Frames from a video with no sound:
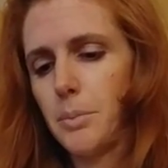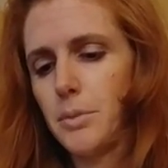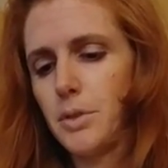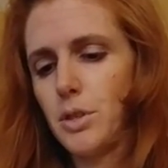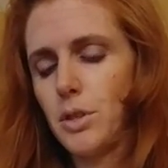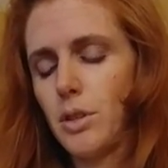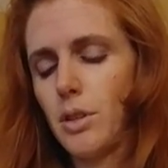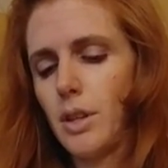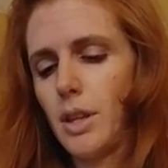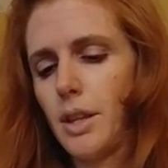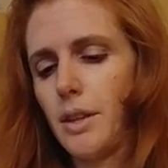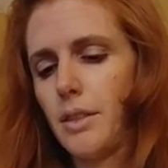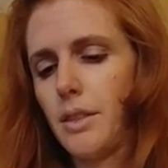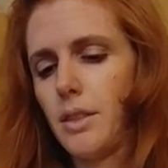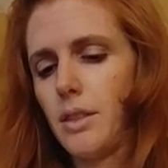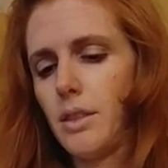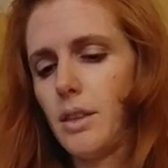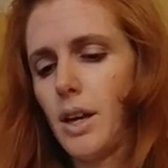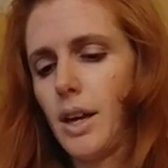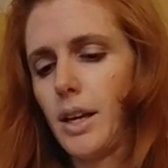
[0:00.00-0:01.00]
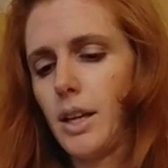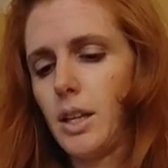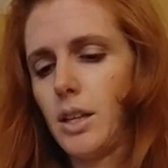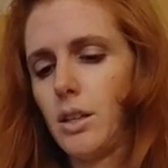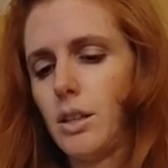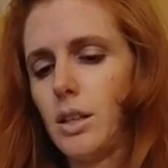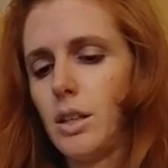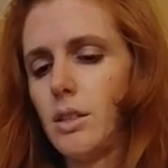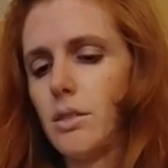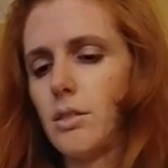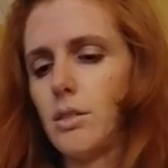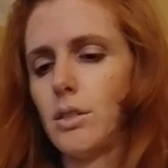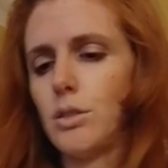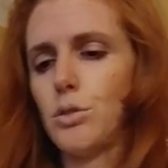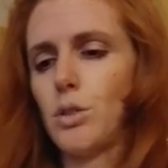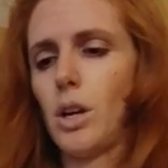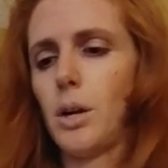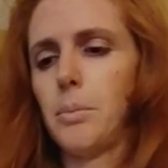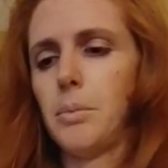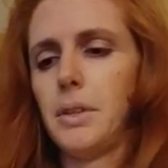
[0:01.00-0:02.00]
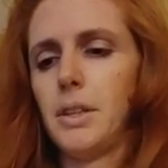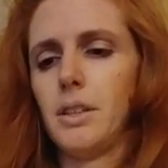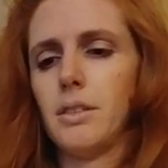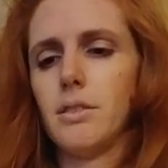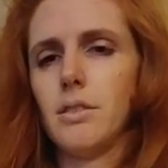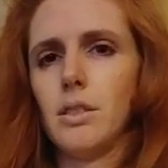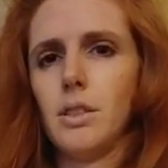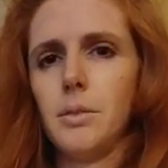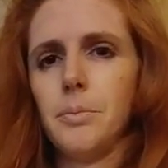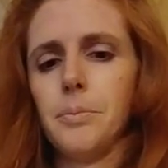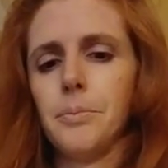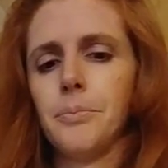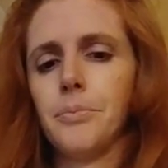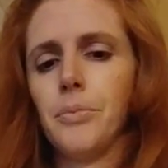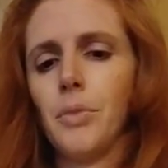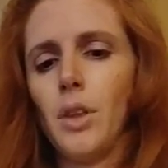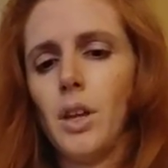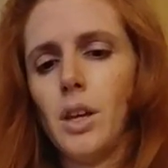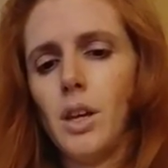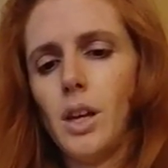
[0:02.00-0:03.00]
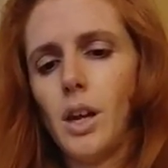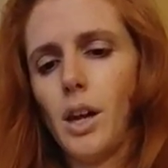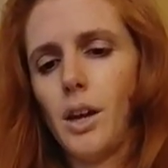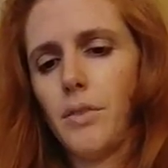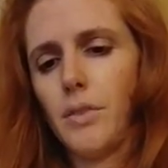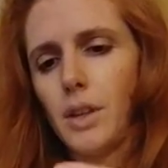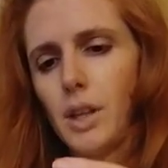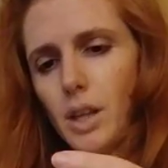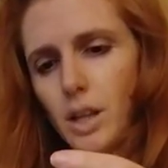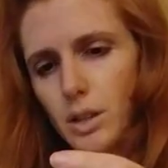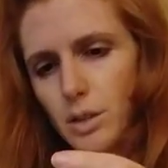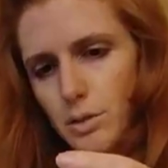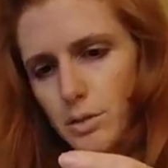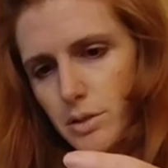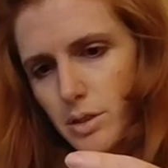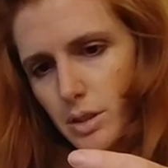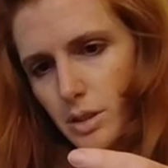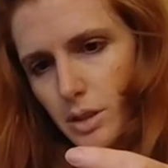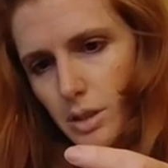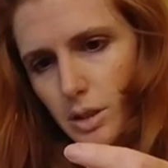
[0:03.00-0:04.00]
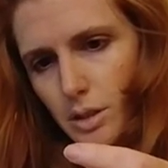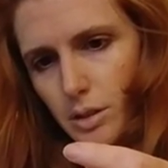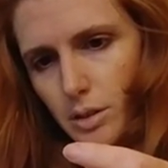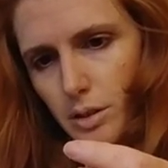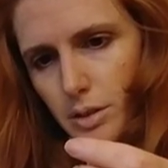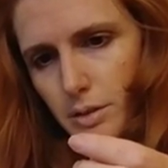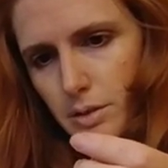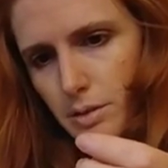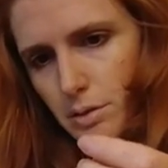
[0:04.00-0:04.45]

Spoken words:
So that I can easily drop the insulin. And then I use the needle